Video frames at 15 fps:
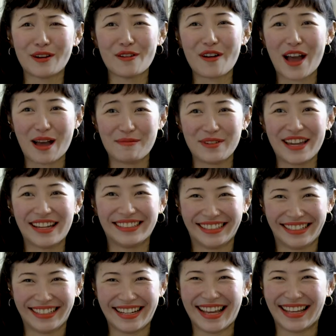so happy I
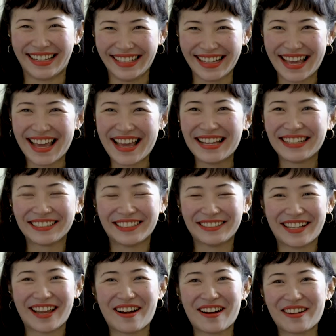didn't. Because
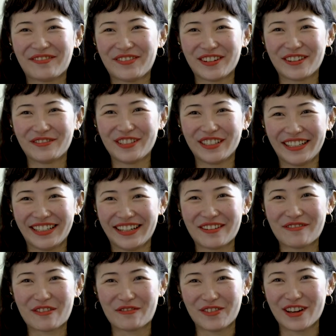now I feel really
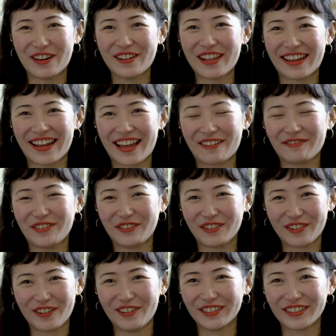fulfilled and have new
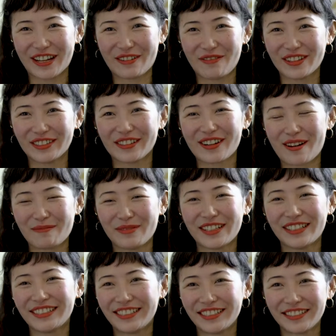goals I want to
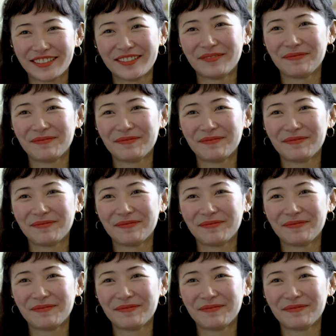accomplish.